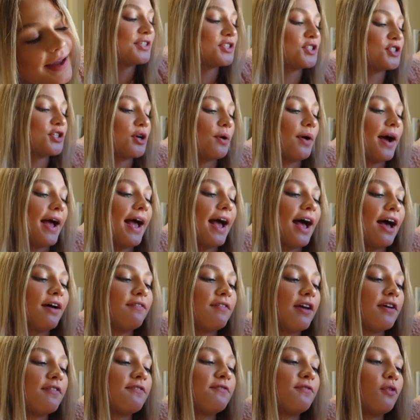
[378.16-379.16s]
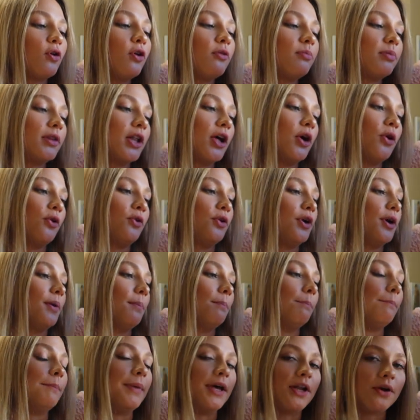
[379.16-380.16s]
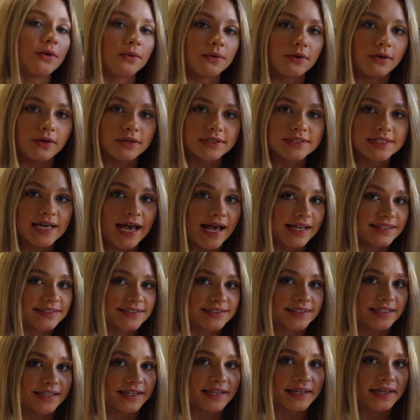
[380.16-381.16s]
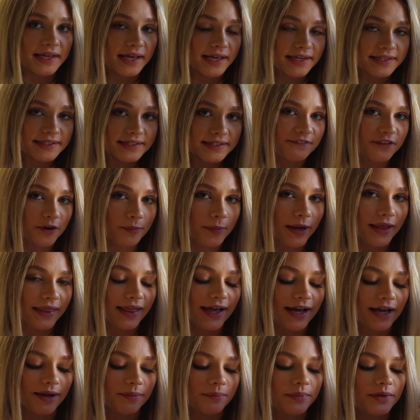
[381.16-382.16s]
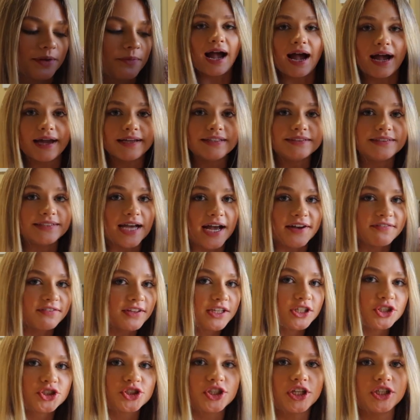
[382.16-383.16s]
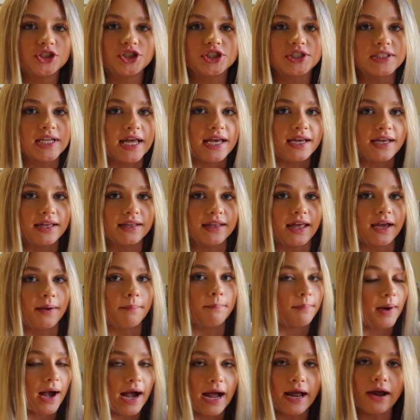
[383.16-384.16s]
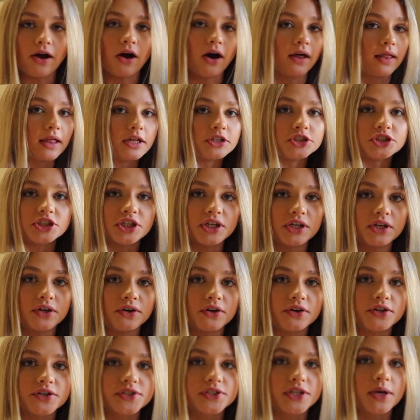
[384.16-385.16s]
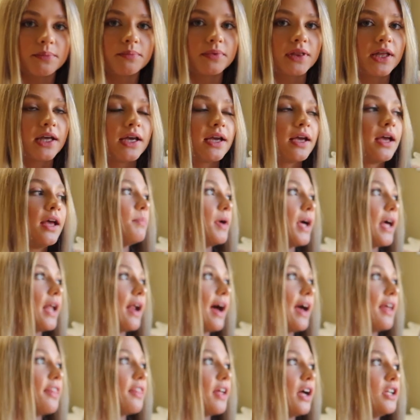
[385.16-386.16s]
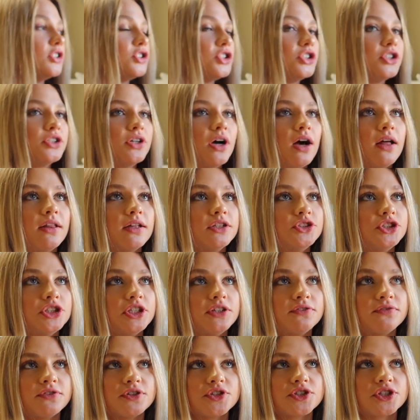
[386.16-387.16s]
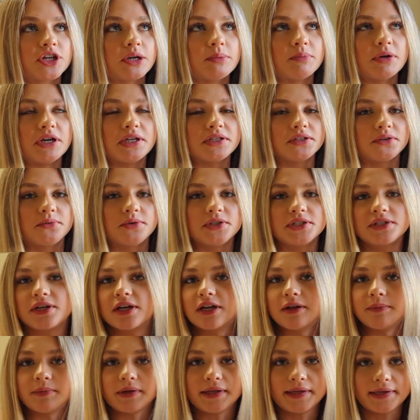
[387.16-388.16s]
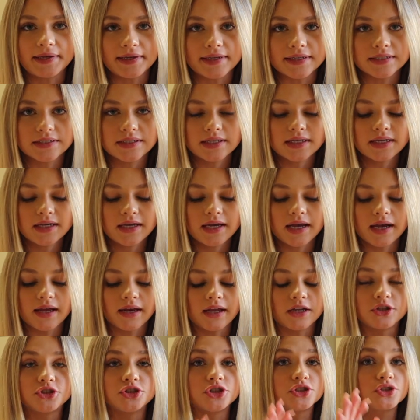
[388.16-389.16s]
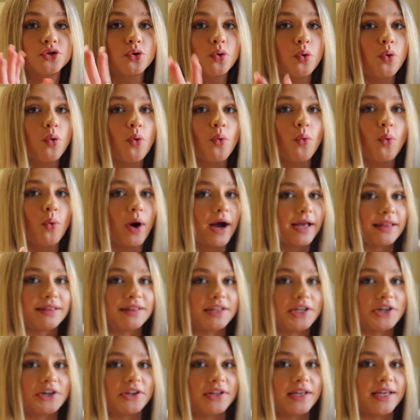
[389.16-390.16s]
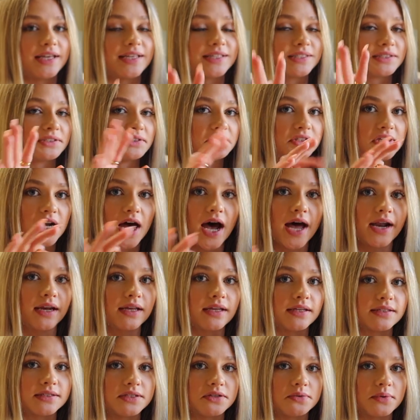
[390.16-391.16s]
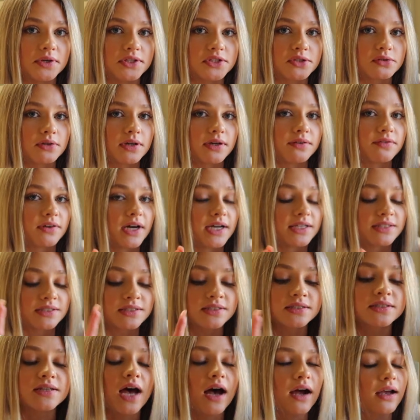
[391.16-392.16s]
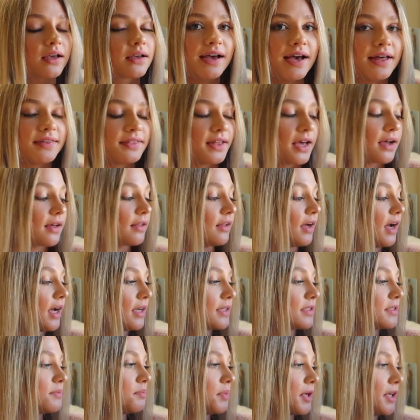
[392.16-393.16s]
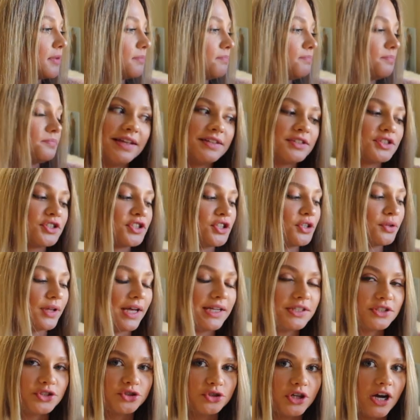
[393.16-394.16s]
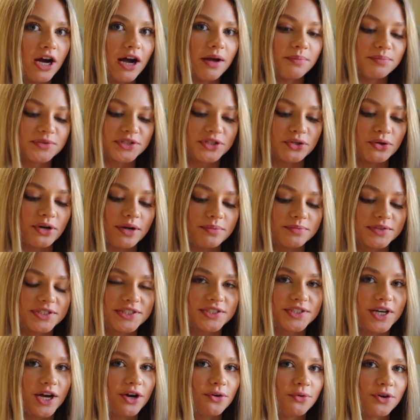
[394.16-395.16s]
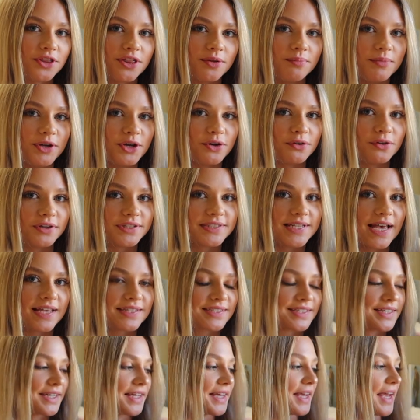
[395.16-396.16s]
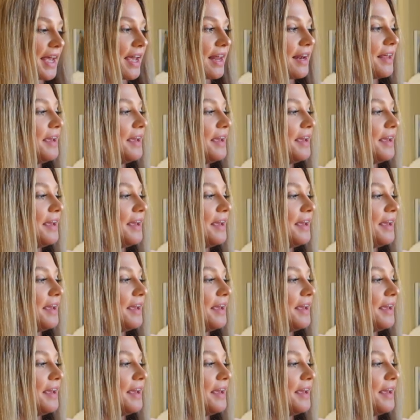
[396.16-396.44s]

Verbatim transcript: So I have a full-blown mineral testing kit for my lab. I definitely should have just taken like biology or something, but I thought geology for some reason was going to be easy and it just quite literally is not easy whatsoever. I suck at that class, but it's too late to drop, so I'm stuck with a mineral testing kit.